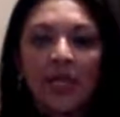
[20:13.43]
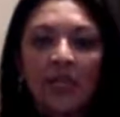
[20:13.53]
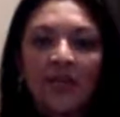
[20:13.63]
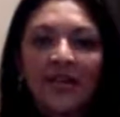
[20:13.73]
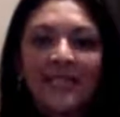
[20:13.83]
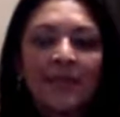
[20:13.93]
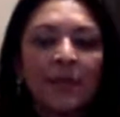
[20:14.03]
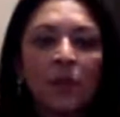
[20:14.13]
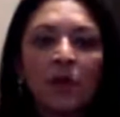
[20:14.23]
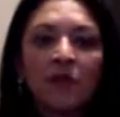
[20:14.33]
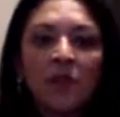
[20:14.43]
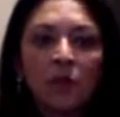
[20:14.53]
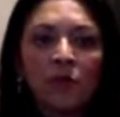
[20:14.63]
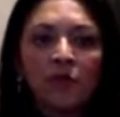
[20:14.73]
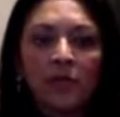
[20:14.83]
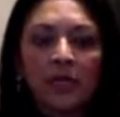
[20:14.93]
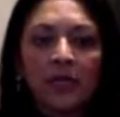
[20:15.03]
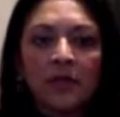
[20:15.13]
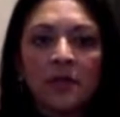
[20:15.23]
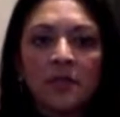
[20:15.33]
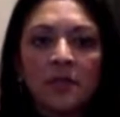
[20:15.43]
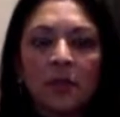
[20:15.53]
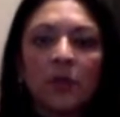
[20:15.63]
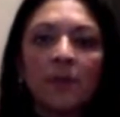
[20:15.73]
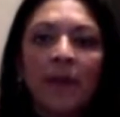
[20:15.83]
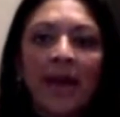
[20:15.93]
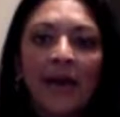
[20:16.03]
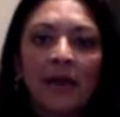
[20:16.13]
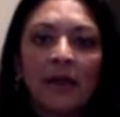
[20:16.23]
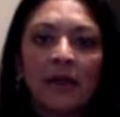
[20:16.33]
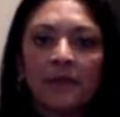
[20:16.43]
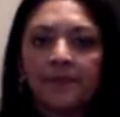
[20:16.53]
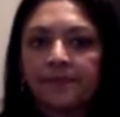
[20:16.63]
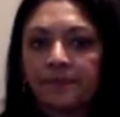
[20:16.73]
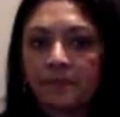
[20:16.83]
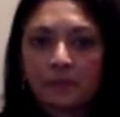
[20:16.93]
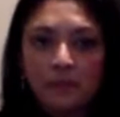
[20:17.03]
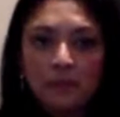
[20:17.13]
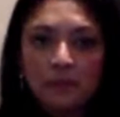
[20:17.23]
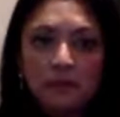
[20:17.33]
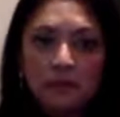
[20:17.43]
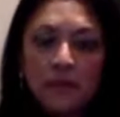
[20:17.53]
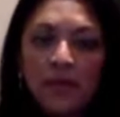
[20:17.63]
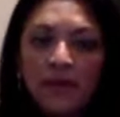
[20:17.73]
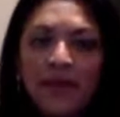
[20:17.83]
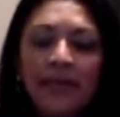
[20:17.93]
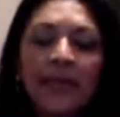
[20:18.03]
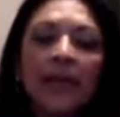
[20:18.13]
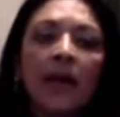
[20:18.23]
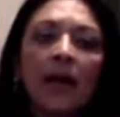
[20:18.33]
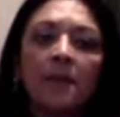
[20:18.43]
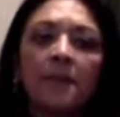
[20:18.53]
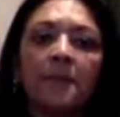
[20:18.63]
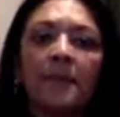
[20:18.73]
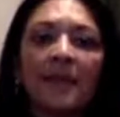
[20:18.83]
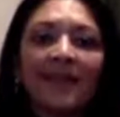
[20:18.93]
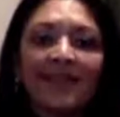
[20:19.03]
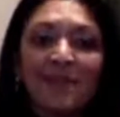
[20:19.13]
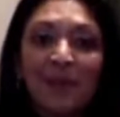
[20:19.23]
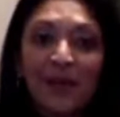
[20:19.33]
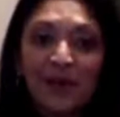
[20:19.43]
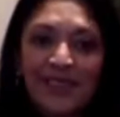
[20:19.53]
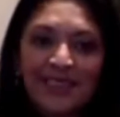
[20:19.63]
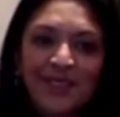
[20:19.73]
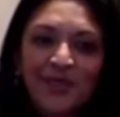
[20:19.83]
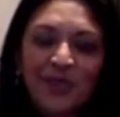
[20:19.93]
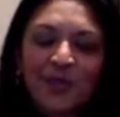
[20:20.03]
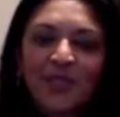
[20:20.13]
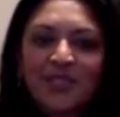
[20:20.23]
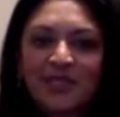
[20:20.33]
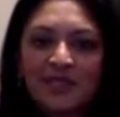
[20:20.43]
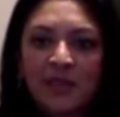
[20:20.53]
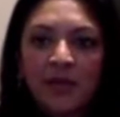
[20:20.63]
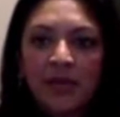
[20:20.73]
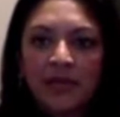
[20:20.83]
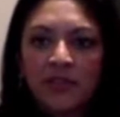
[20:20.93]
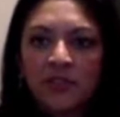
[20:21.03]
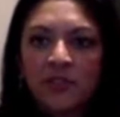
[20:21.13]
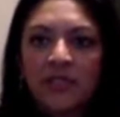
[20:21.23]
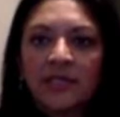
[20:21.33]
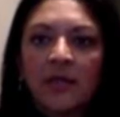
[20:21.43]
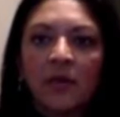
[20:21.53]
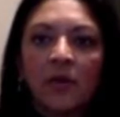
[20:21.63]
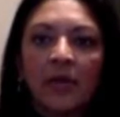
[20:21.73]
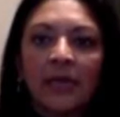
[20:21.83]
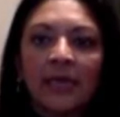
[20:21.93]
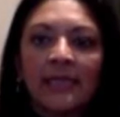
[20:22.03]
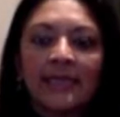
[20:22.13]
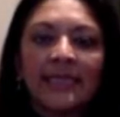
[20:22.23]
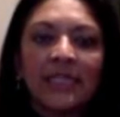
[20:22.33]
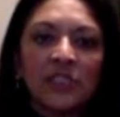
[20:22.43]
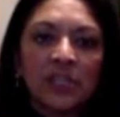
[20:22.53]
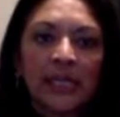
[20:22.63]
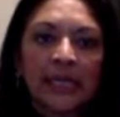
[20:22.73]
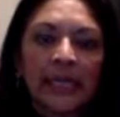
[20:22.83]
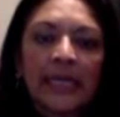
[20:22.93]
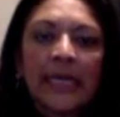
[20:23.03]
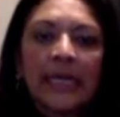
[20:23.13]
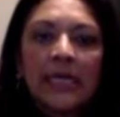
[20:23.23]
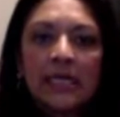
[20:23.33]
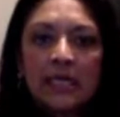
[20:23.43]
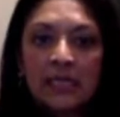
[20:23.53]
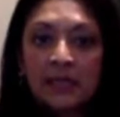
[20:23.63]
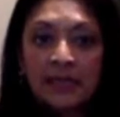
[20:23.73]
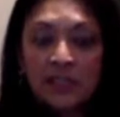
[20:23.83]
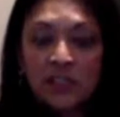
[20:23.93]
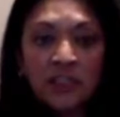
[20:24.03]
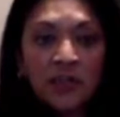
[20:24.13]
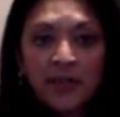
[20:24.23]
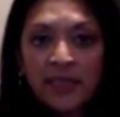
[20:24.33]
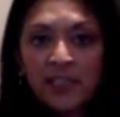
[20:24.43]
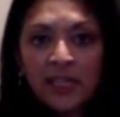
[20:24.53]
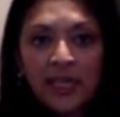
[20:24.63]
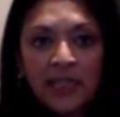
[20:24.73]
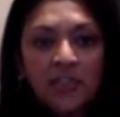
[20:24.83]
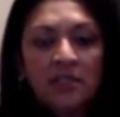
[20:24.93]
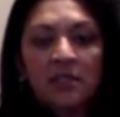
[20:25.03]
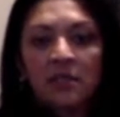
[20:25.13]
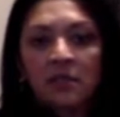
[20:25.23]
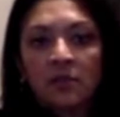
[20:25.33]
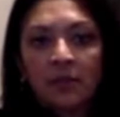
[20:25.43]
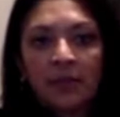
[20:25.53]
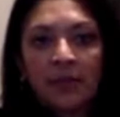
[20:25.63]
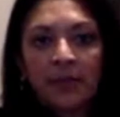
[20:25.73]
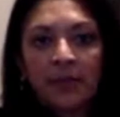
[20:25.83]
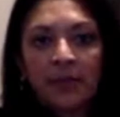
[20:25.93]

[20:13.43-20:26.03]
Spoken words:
That's something we've known for years, but we battle the bigger industry, which is the soda industry. So again, teaching, that starts with education. It starts with public